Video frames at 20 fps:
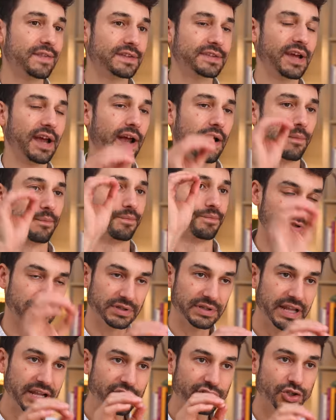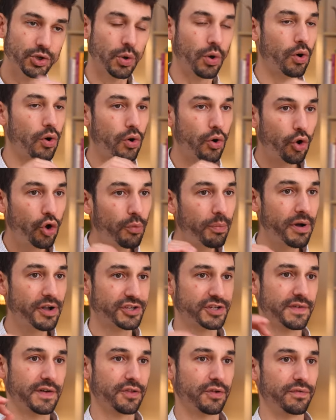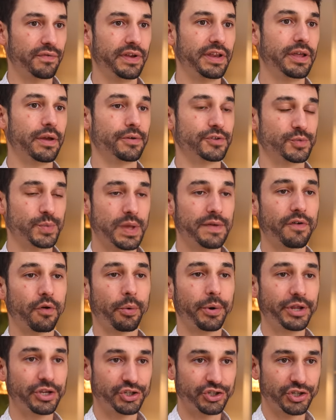the time to link to a whole bunch of other videos we've already